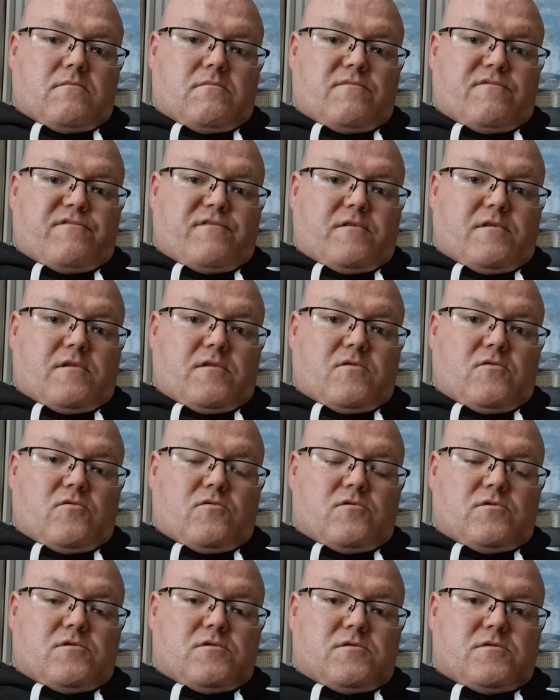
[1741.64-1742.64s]
fuck
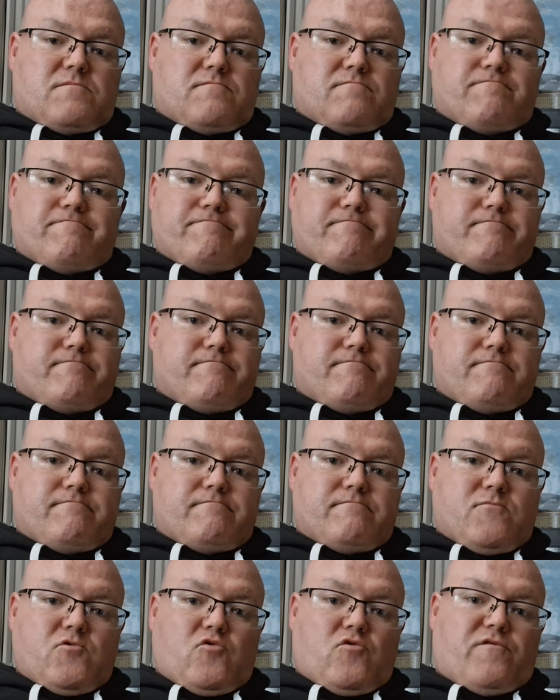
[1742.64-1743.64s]
knows.
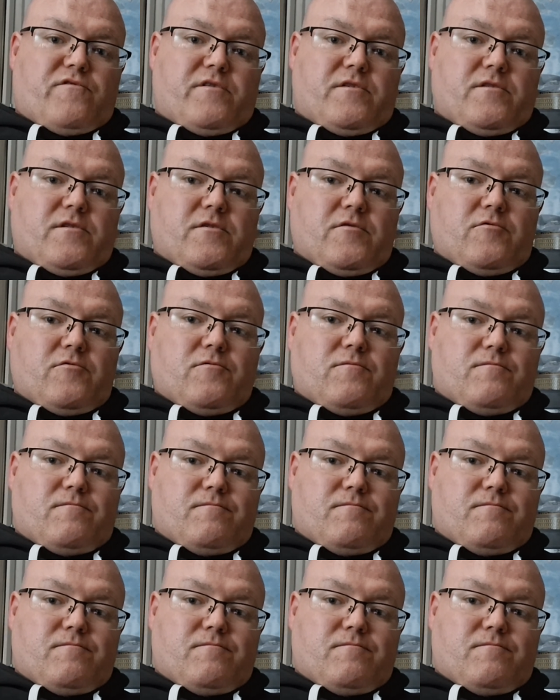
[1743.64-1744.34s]
Over now.